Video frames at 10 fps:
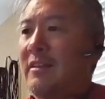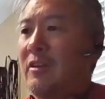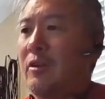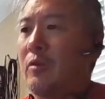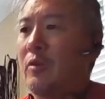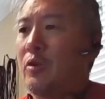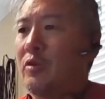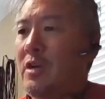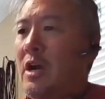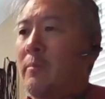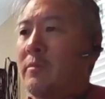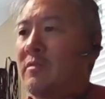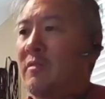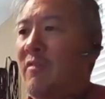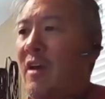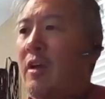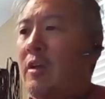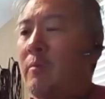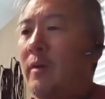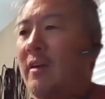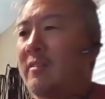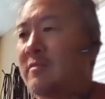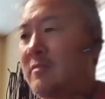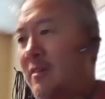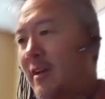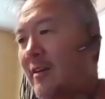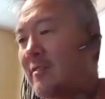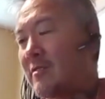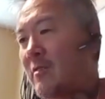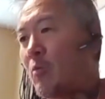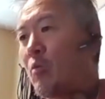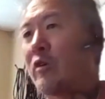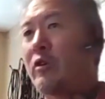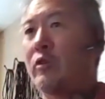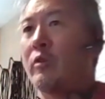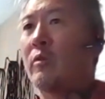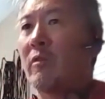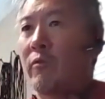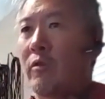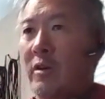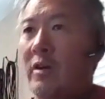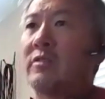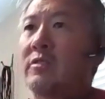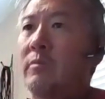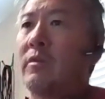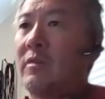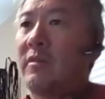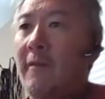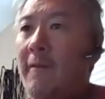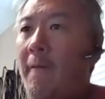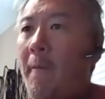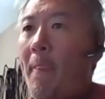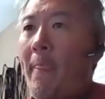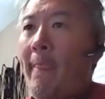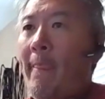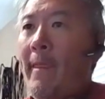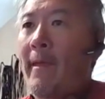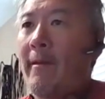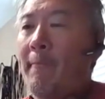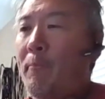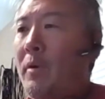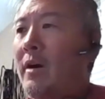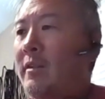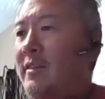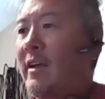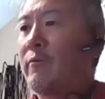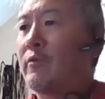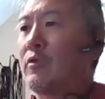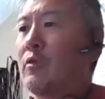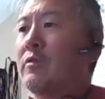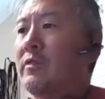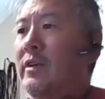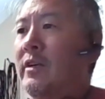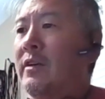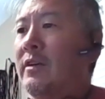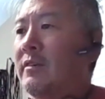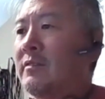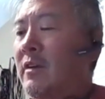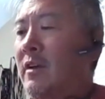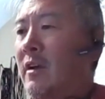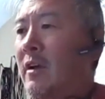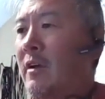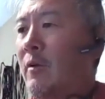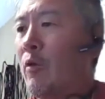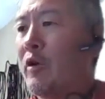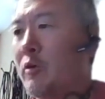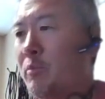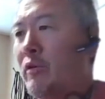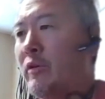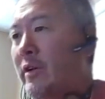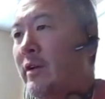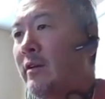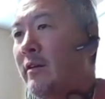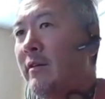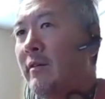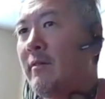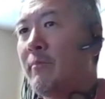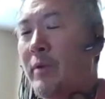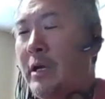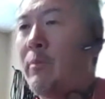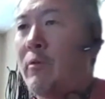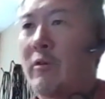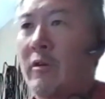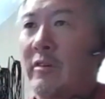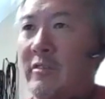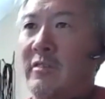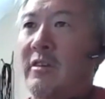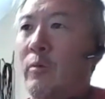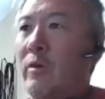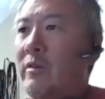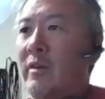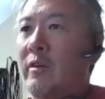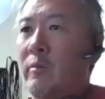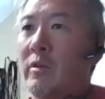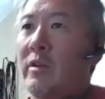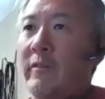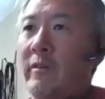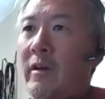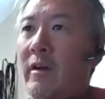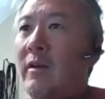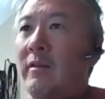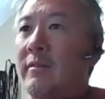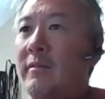Your time is as value as the work you're doing for a customer. But the end result is what you put in, people are going to see whether or not you believe it or not.